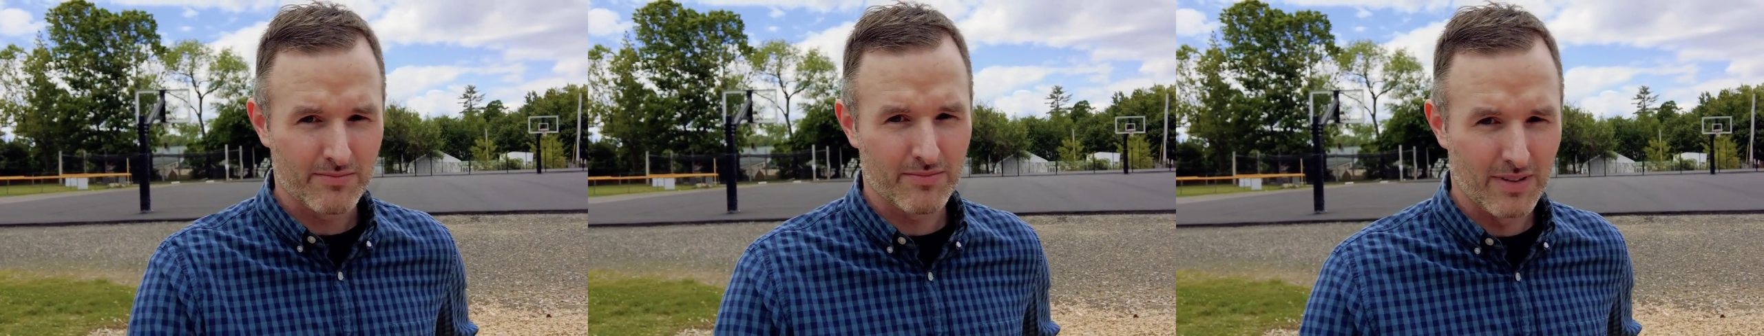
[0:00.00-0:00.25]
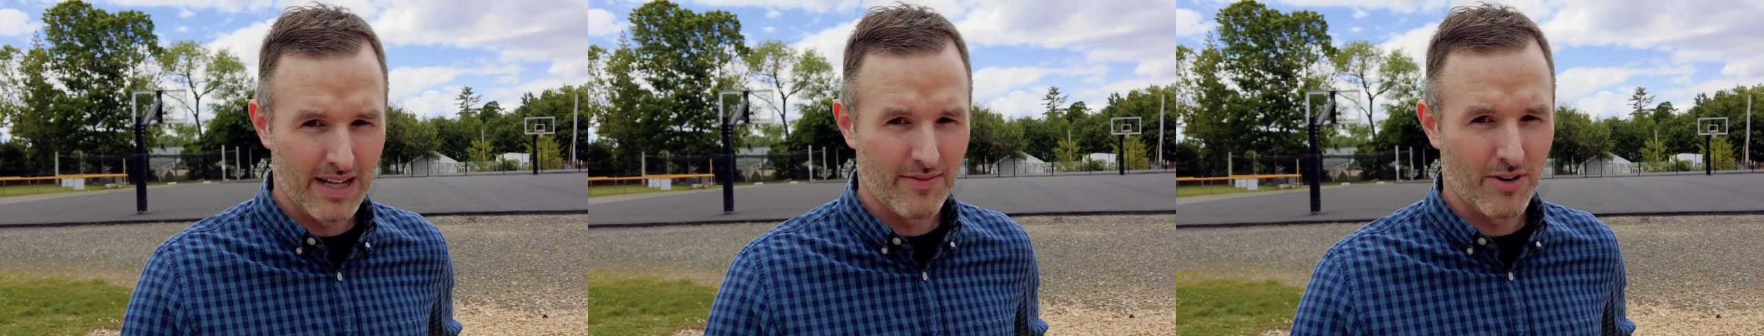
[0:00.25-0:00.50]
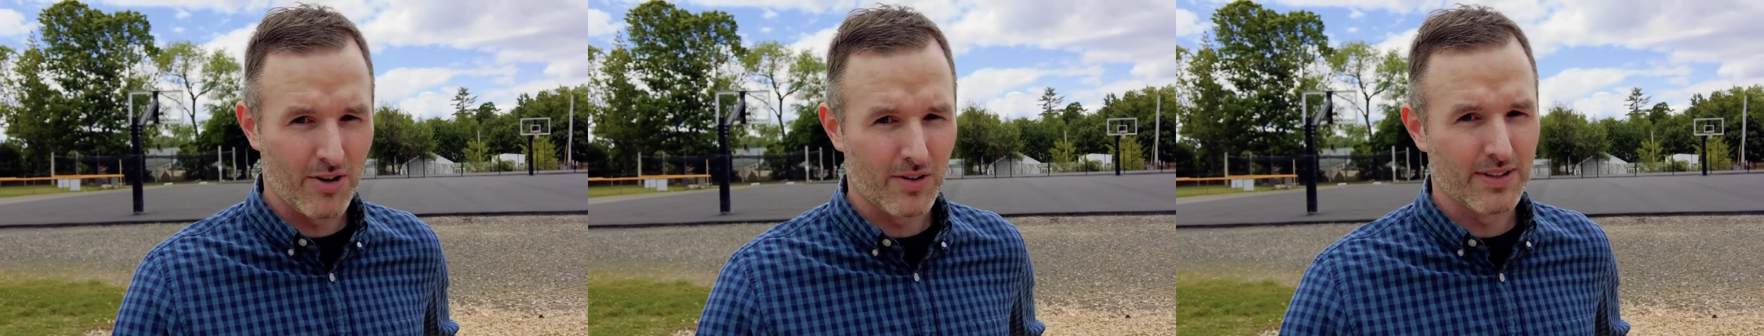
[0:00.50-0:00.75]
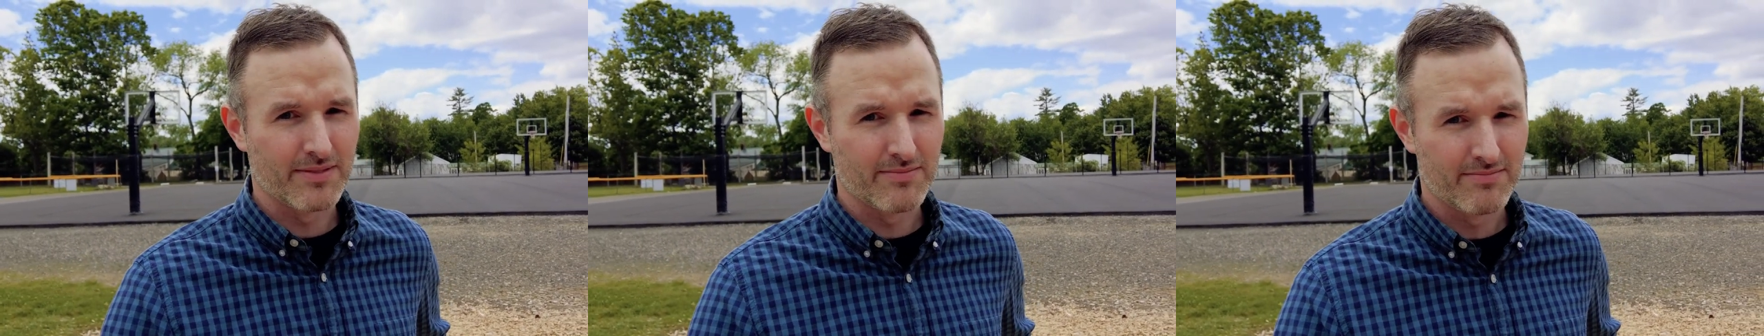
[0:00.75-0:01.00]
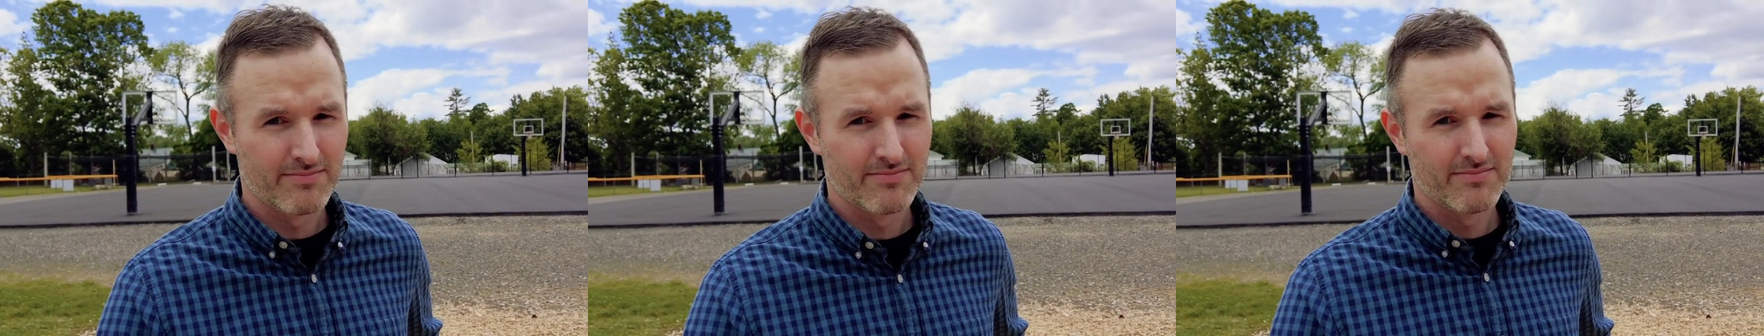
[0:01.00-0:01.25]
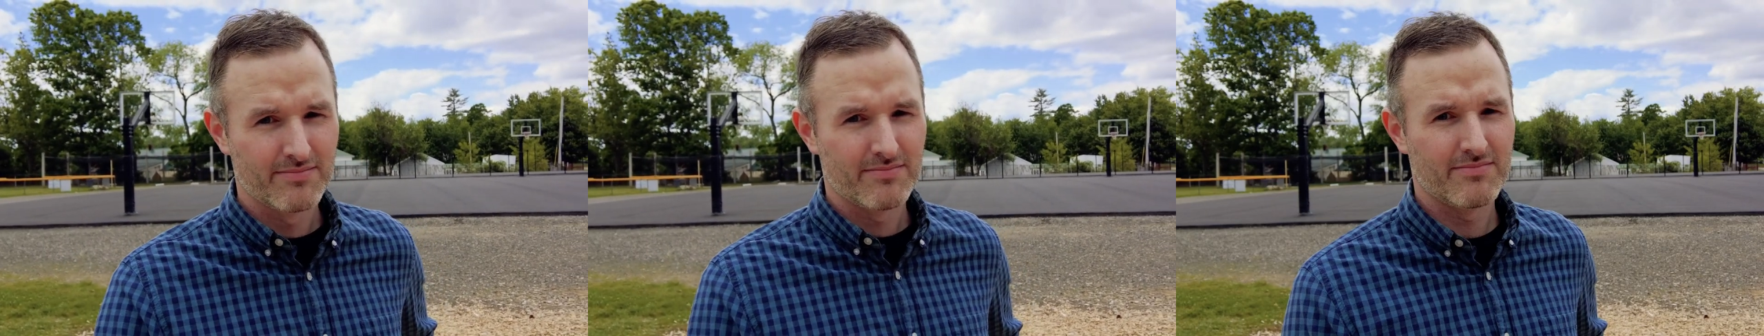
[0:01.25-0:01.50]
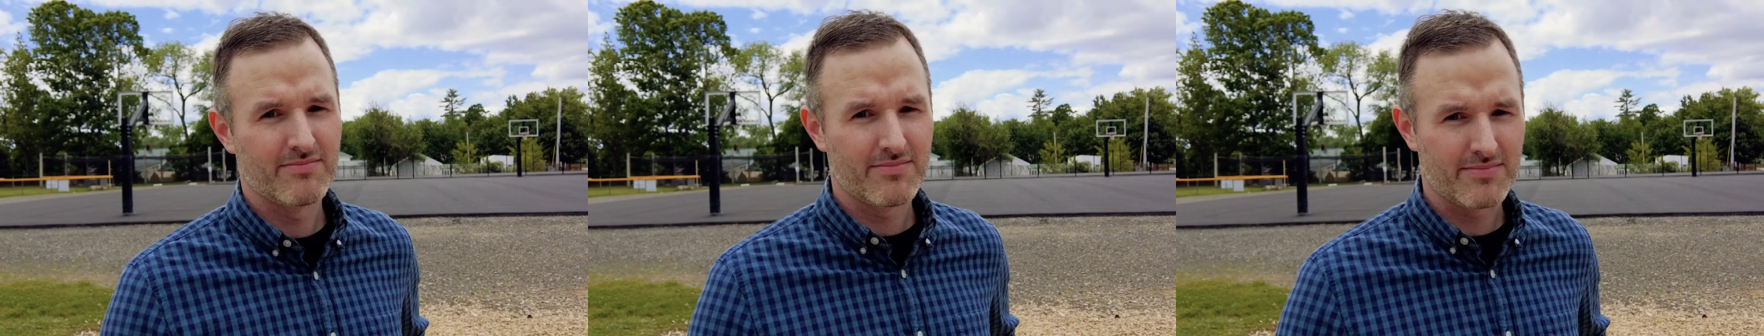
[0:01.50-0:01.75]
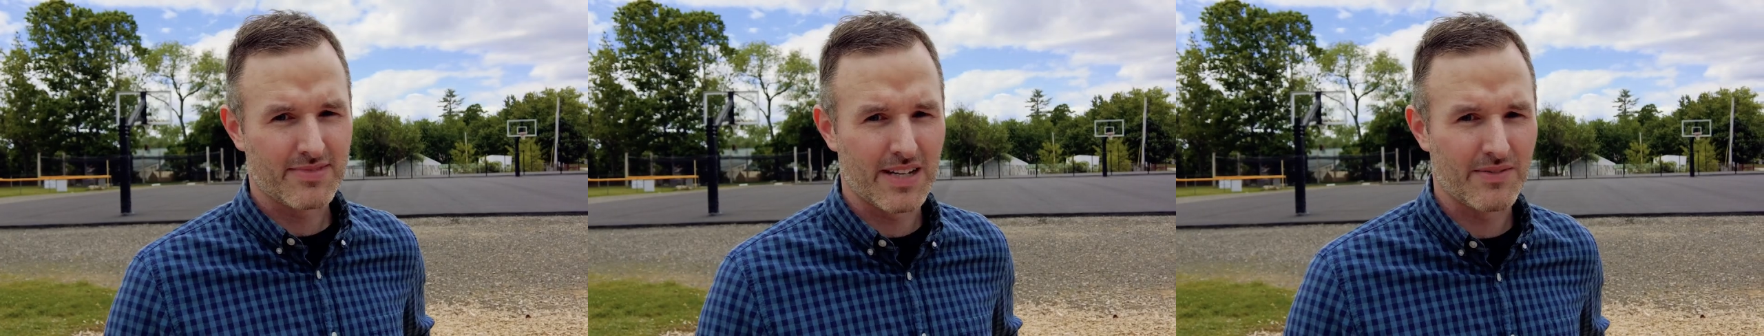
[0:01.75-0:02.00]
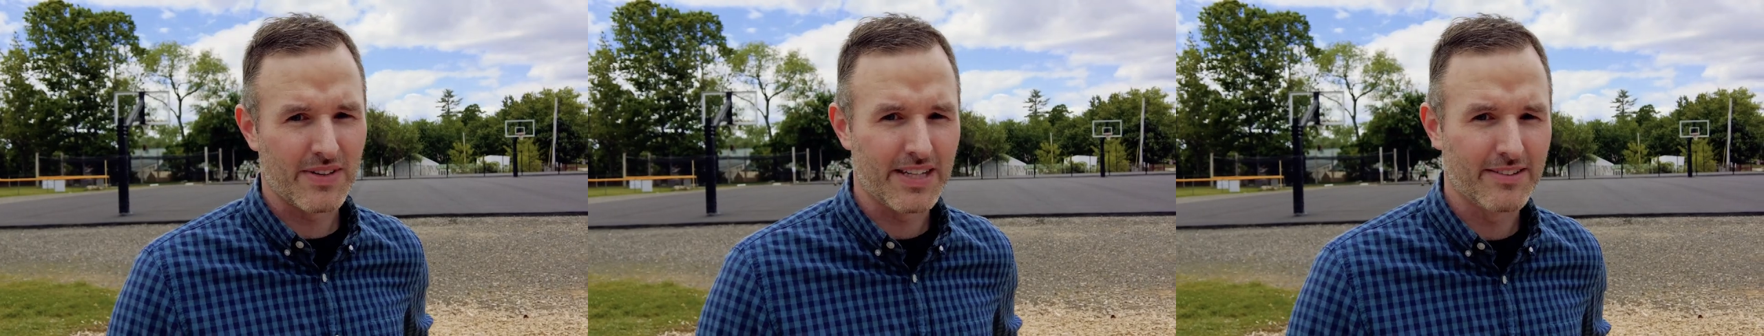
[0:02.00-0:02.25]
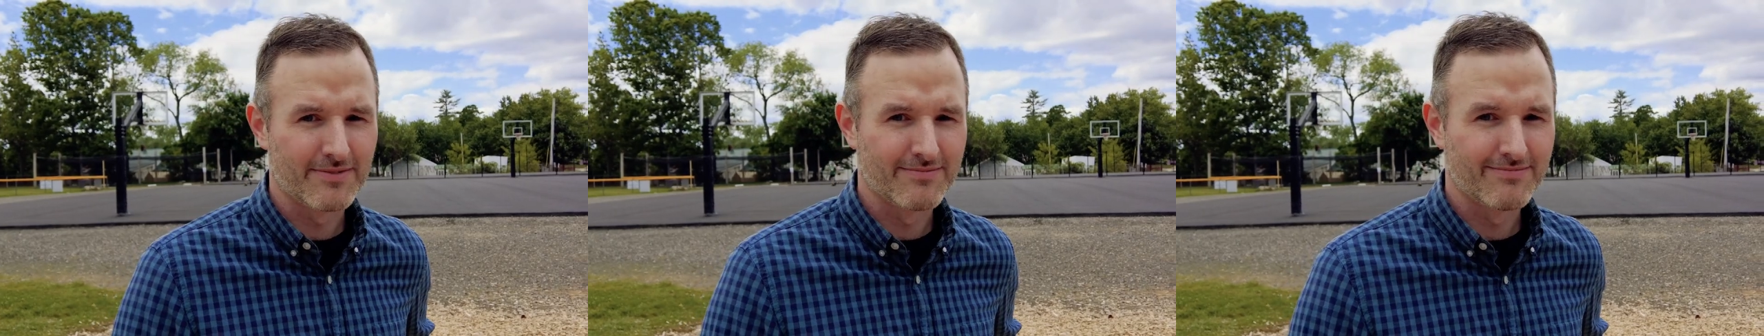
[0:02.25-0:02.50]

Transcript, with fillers: level and 10 feet.